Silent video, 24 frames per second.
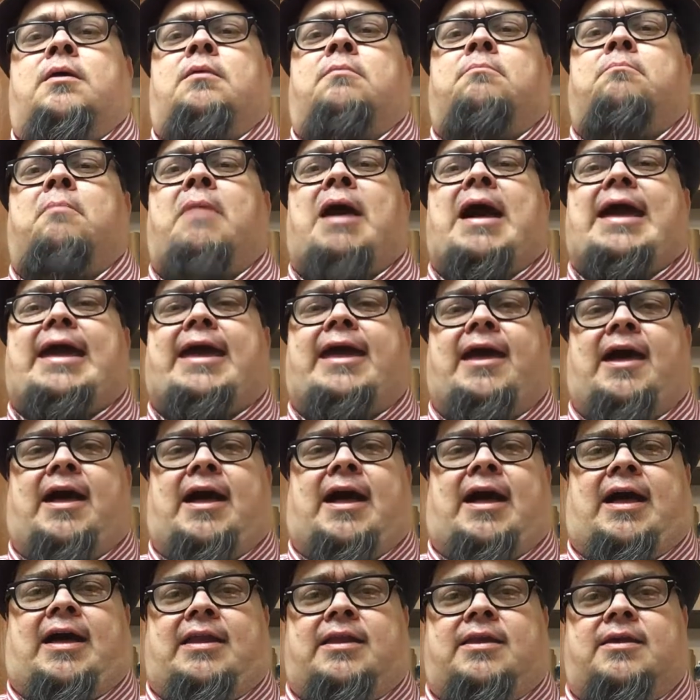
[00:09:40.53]
My
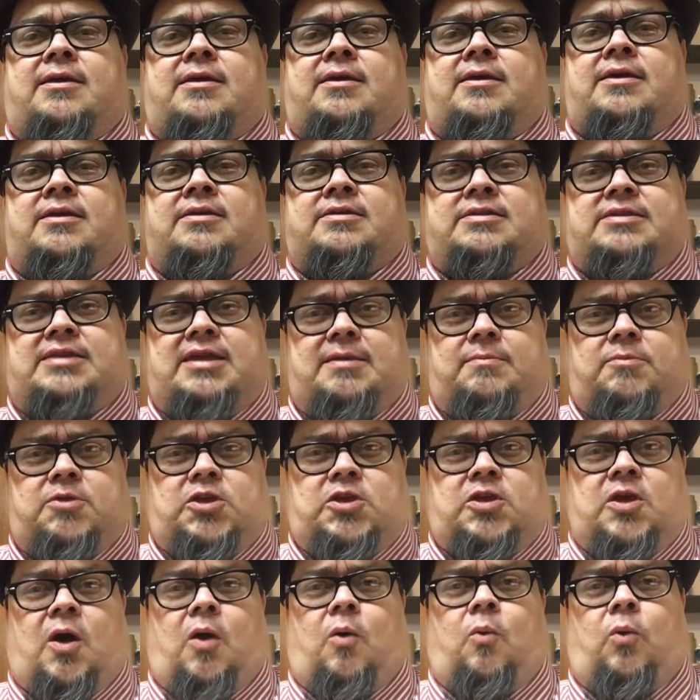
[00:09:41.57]
God is named
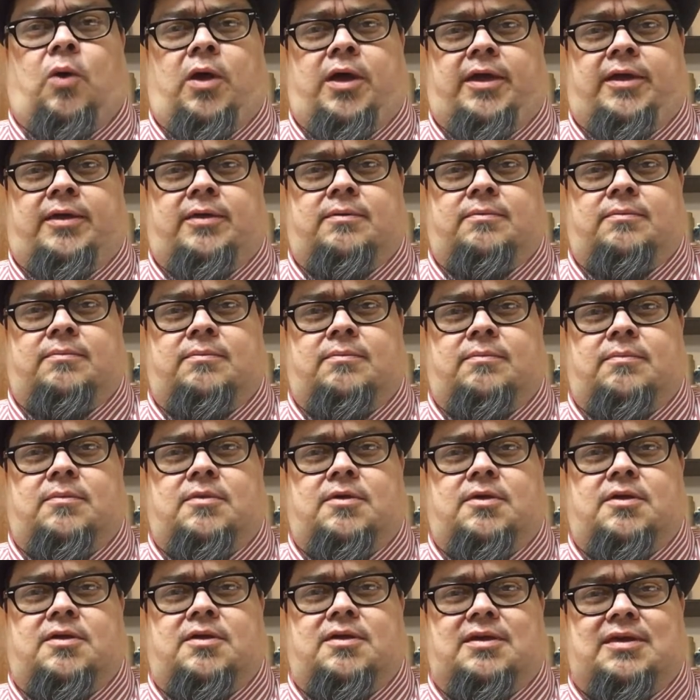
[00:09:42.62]
Yahweh.
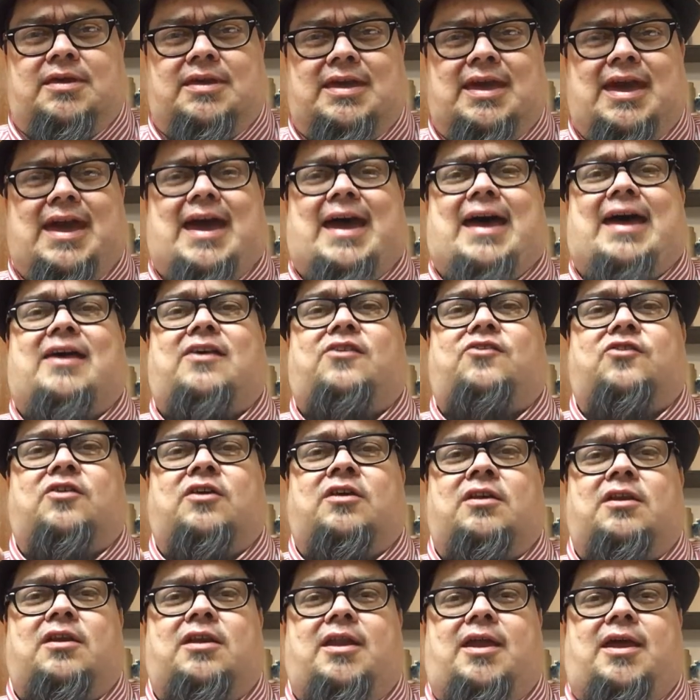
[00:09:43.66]
He has a
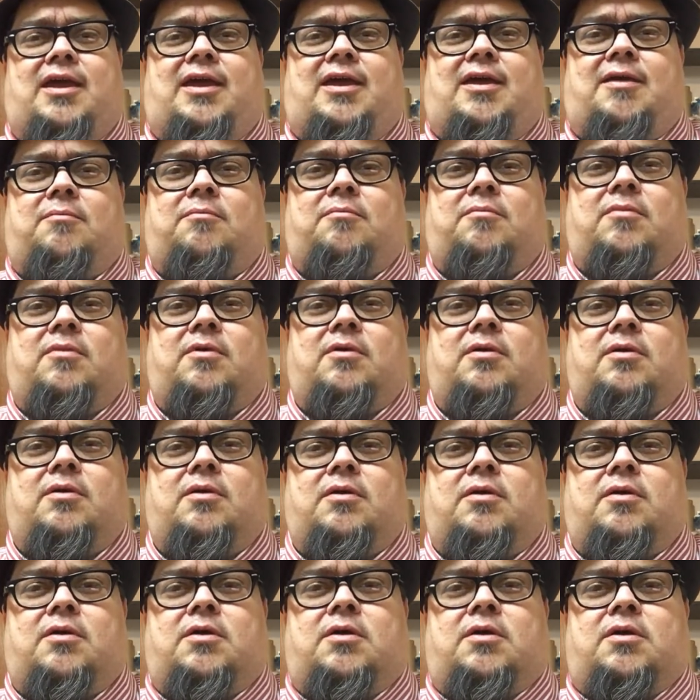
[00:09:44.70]
name.
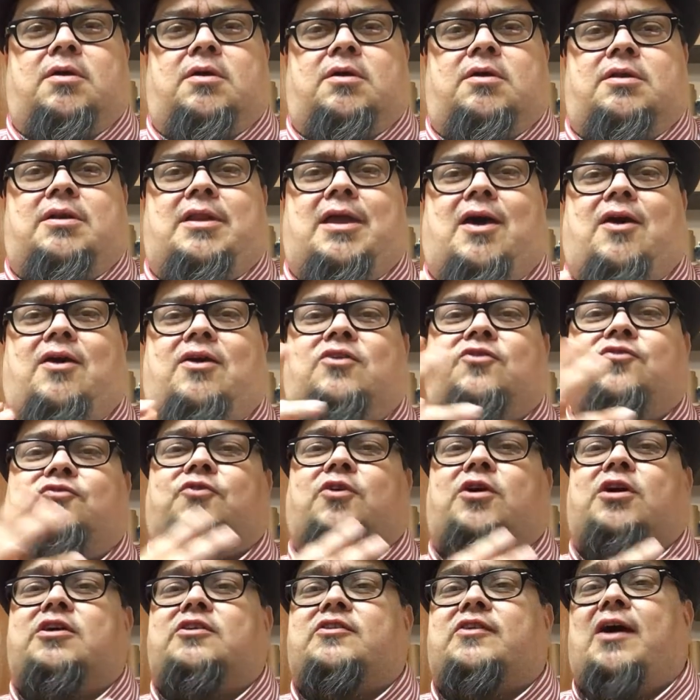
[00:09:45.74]
Now, as
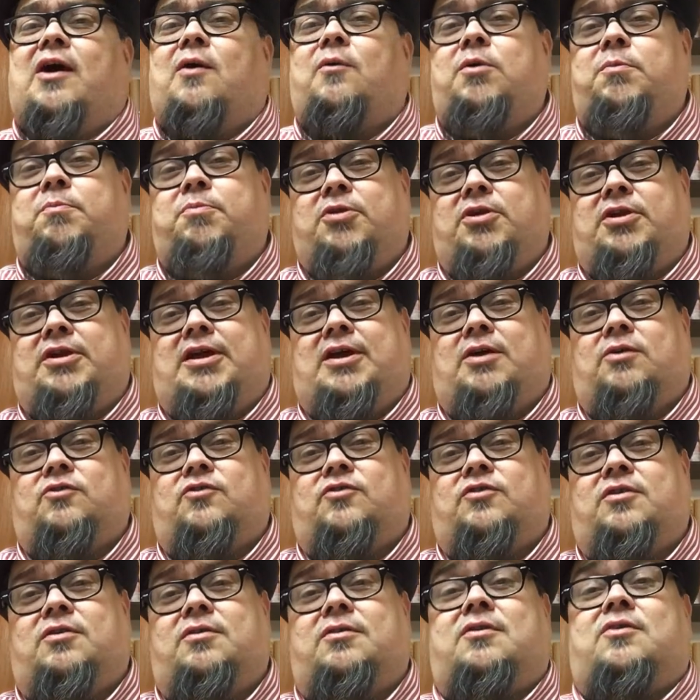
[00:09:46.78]
far as how we
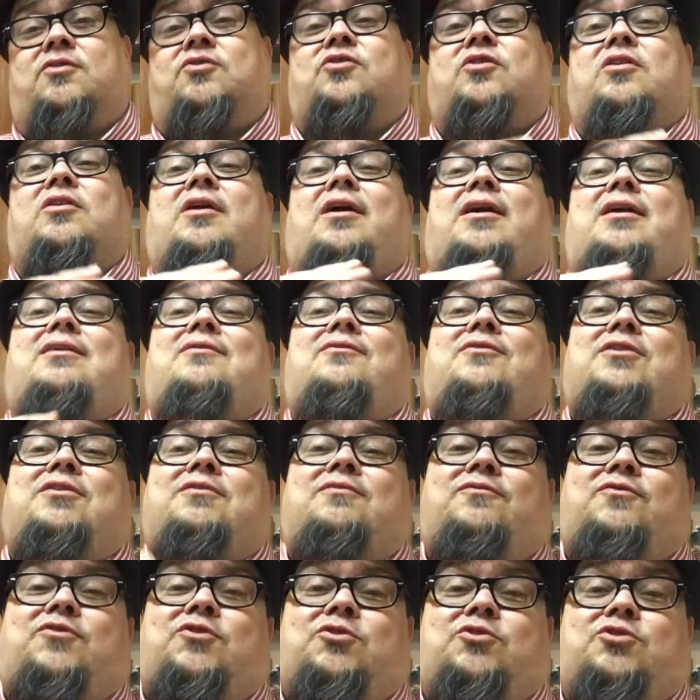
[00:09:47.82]
pronounce it, there's a lot of
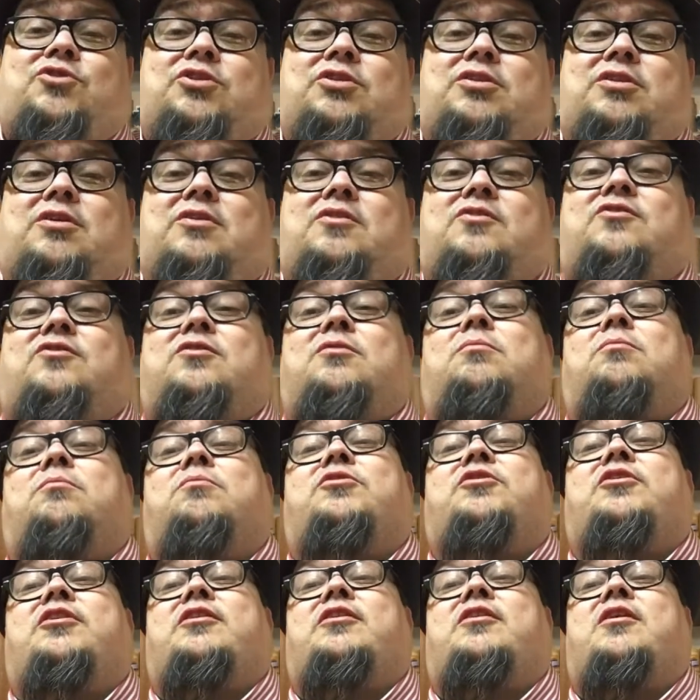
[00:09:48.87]
confusion there. Some
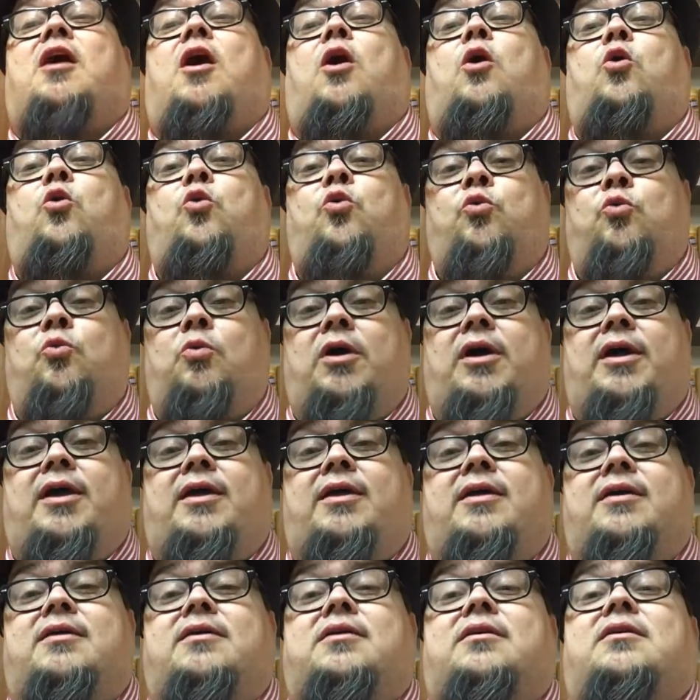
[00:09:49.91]
say Yahweh.
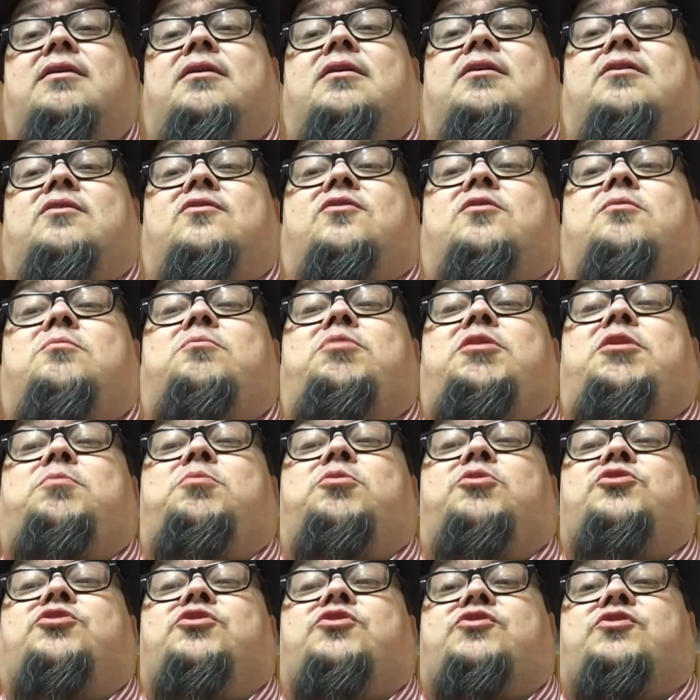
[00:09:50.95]
Some
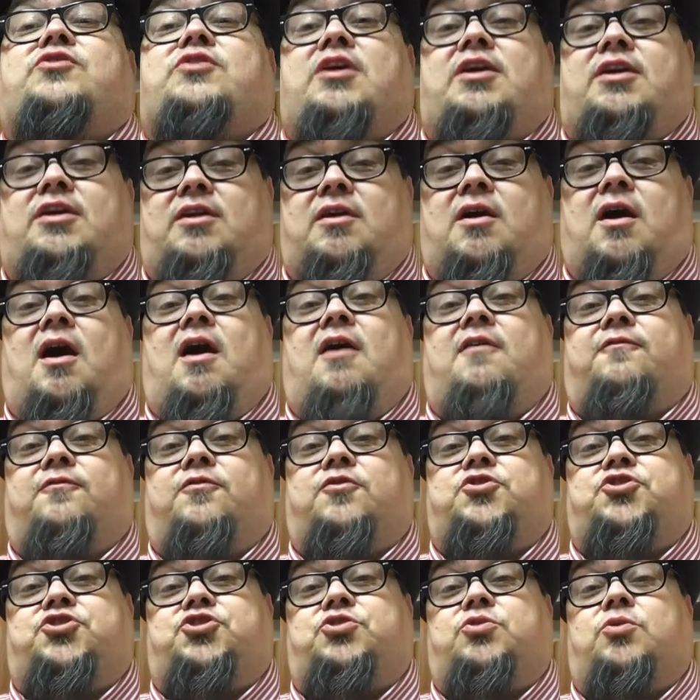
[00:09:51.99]
people just say Yah
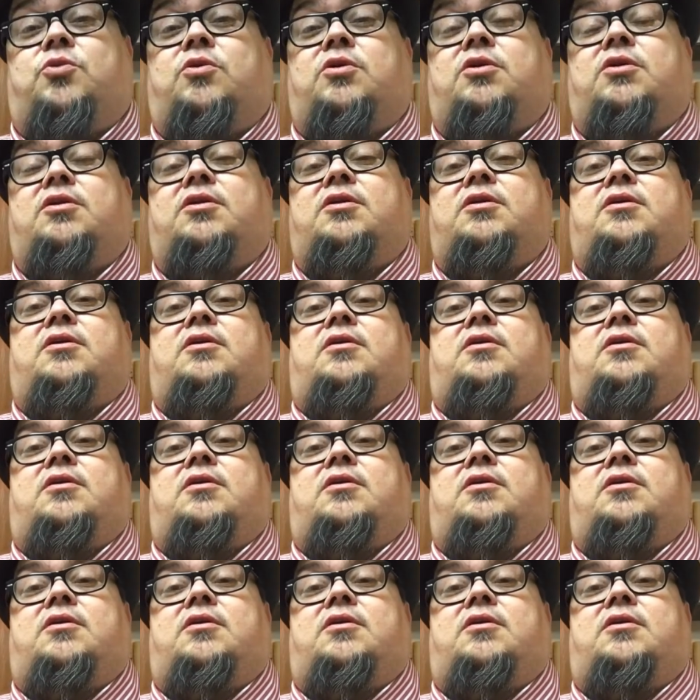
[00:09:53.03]
for short.